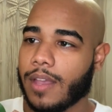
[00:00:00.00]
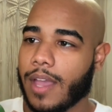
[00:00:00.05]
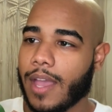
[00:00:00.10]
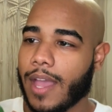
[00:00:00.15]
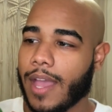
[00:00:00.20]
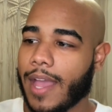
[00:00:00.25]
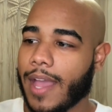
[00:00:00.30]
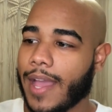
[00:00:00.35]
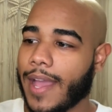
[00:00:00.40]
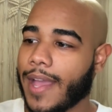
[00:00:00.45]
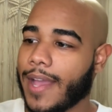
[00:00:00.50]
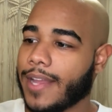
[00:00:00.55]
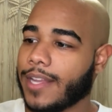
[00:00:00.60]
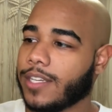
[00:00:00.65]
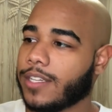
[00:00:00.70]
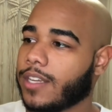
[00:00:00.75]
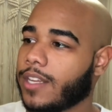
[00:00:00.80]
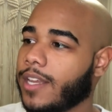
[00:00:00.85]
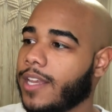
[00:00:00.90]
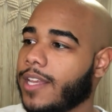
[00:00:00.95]

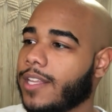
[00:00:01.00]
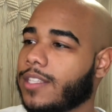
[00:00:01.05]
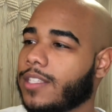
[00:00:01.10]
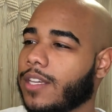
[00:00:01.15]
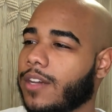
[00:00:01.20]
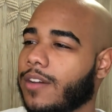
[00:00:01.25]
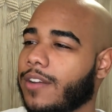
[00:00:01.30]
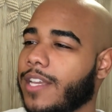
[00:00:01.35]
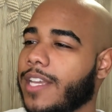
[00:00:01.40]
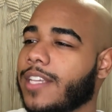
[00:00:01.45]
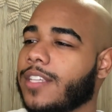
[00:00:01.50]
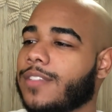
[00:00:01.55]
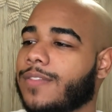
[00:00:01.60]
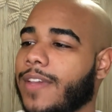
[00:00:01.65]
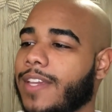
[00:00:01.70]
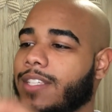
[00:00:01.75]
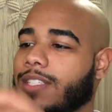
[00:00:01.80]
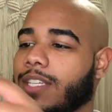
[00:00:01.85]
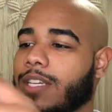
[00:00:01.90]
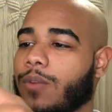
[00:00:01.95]
and it's a
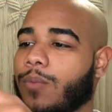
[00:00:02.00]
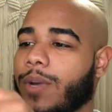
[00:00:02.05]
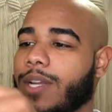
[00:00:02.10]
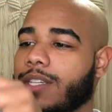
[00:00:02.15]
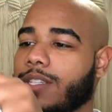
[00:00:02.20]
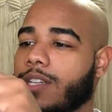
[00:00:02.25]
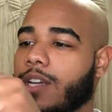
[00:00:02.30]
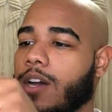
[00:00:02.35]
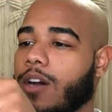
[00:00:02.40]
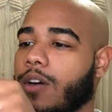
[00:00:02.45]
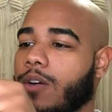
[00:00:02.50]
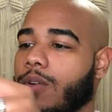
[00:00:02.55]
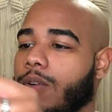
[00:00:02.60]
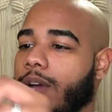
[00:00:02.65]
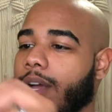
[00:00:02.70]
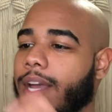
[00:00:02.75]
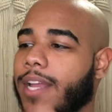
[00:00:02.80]
east-facing window.